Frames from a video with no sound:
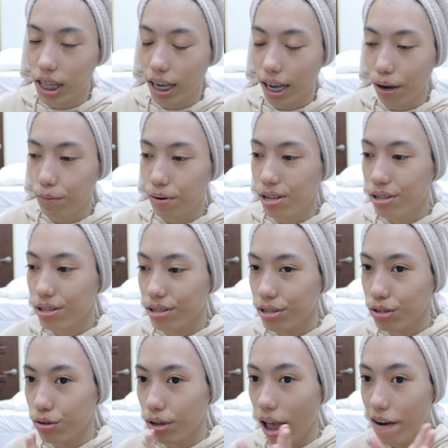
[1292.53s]
Like I
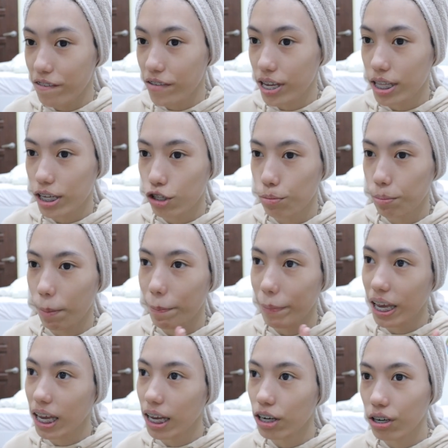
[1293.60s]
want everything to be
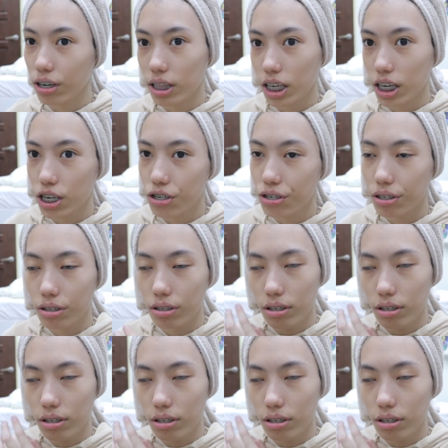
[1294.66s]
pink girlish.